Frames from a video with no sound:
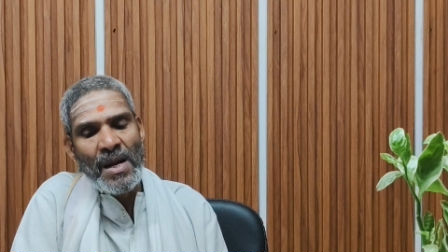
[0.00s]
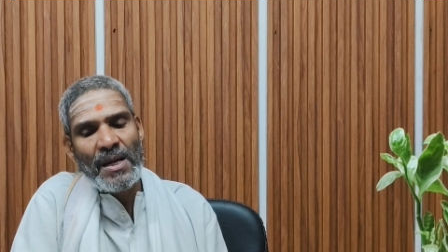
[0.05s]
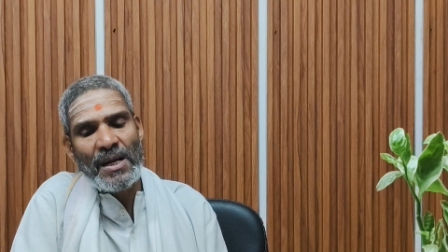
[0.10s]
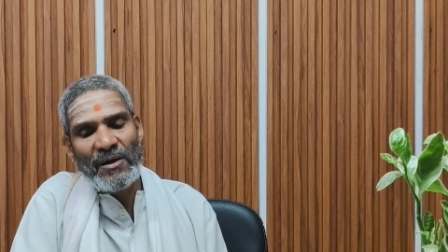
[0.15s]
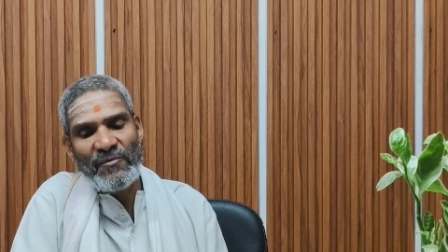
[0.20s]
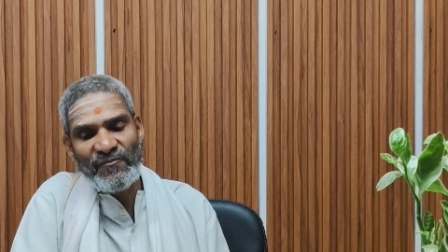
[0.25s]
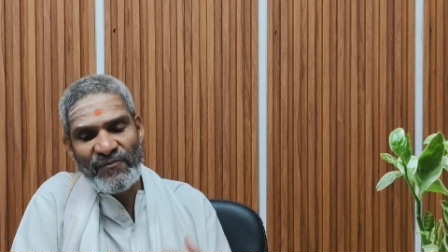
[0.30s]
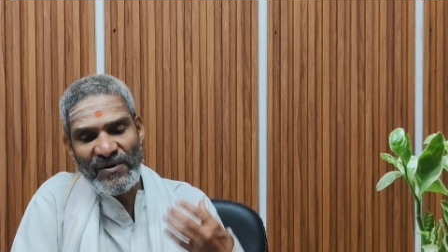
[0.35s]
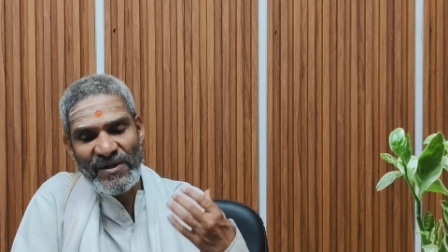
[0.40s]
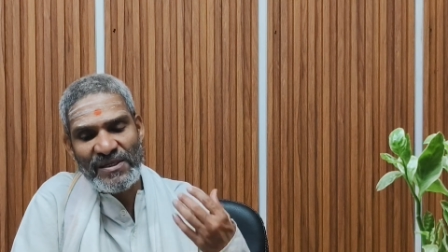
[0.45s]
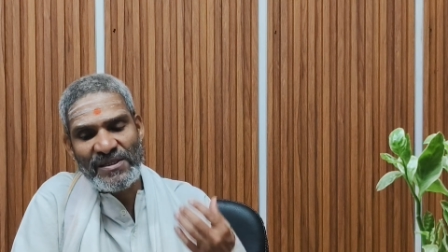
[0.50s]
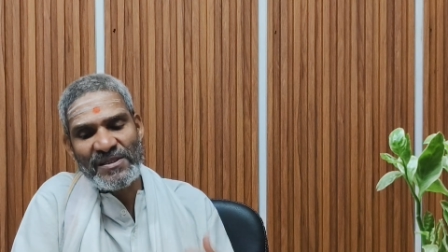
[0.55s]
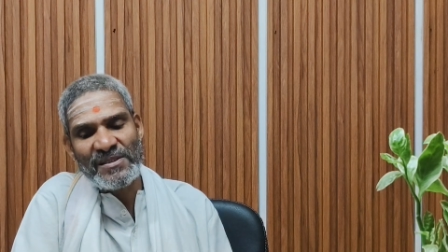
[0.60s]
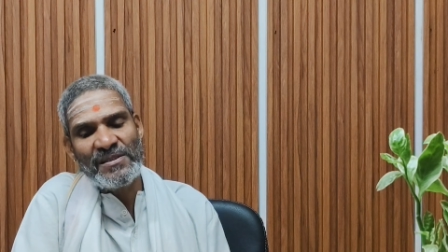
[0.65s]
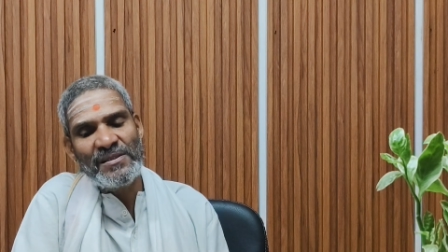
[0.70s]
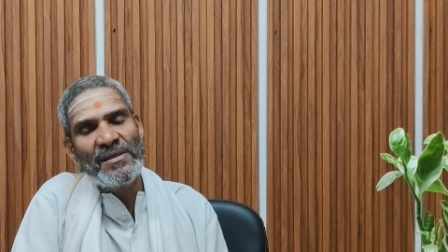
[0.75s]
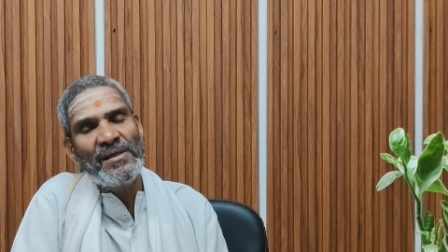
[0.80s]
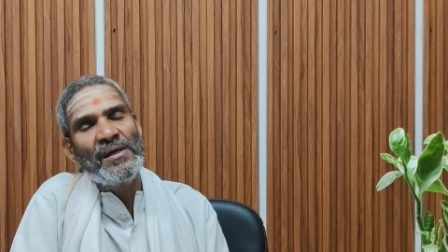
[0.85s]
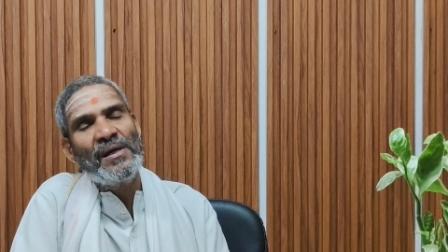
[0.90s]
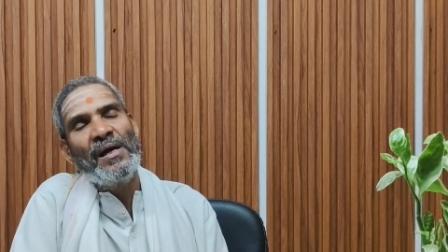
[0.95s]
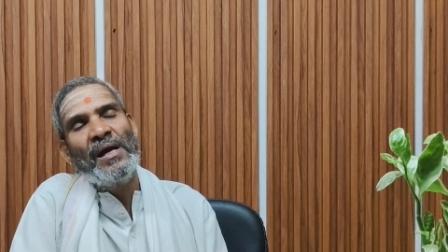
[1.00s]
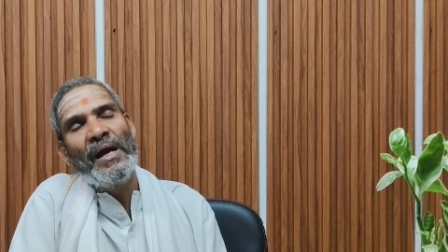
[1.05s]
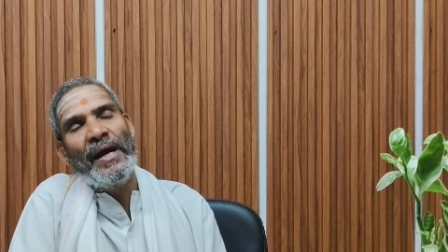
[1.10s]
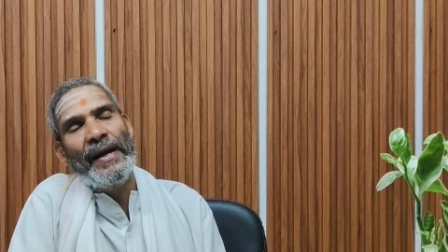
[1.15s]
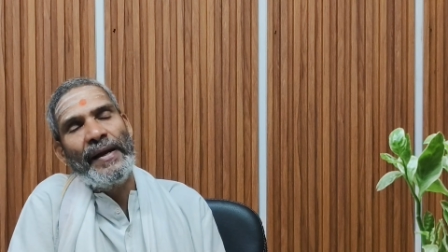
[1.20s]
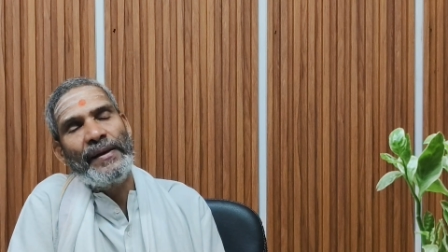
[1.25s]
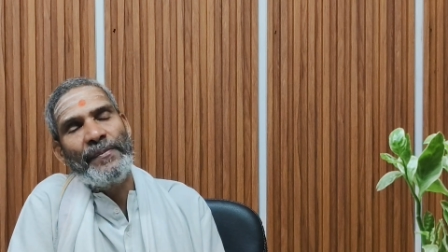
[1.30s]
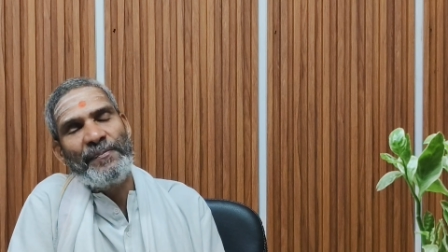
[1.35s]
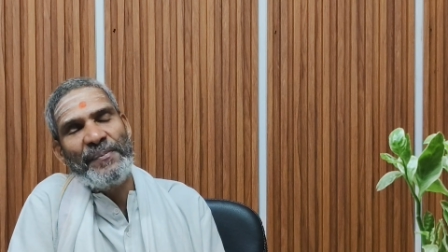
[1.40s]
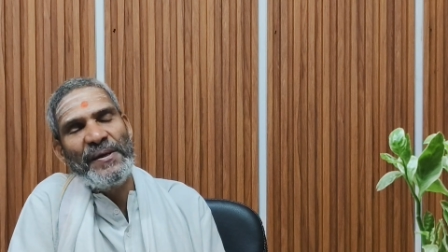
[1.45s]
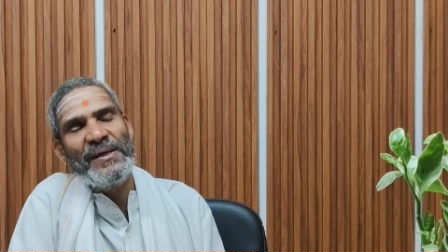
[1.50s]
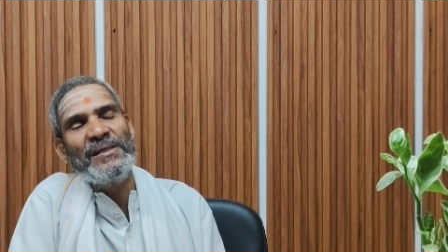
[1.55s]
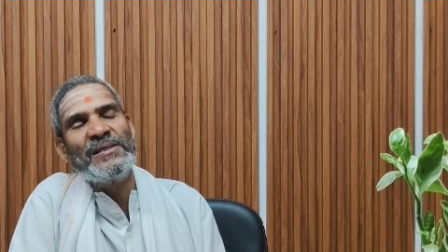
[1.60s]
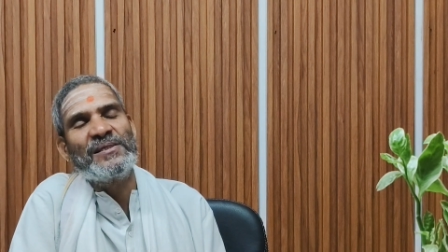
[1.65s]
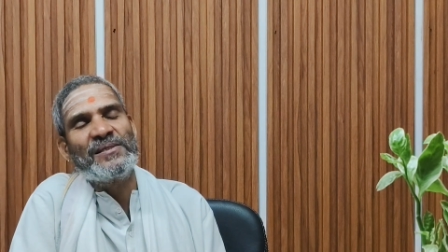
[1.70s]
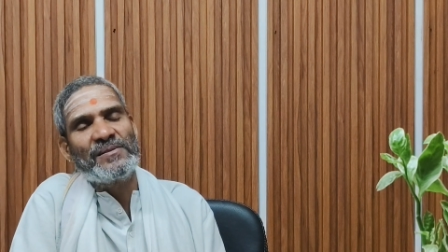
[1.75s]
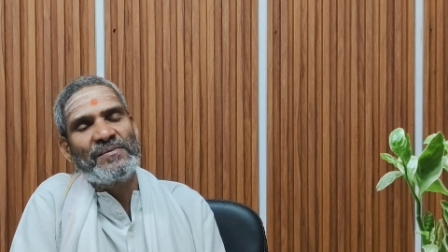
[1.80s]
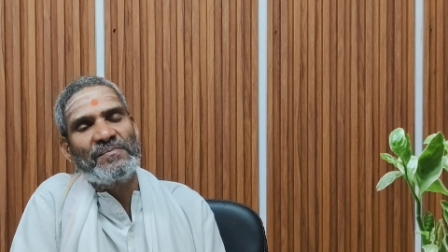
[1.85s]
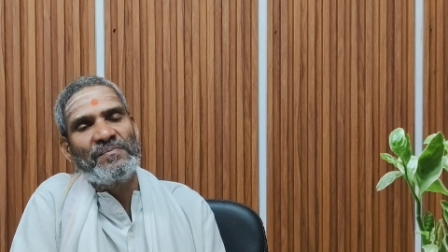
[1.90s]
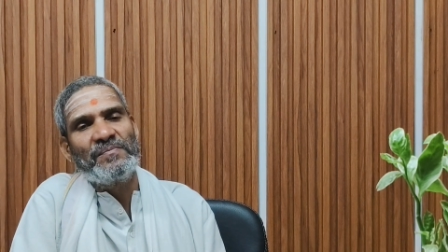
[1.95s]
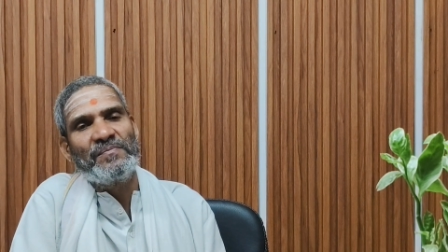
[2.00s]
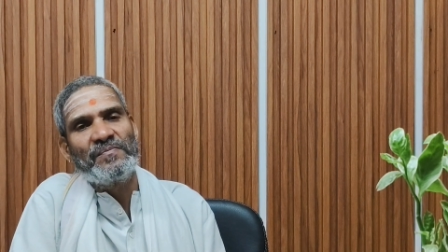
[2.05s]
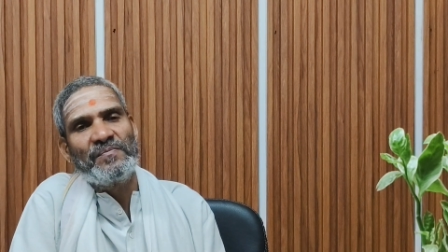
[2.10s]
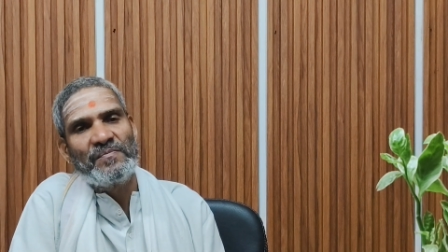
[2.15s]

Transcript: Comfort and peace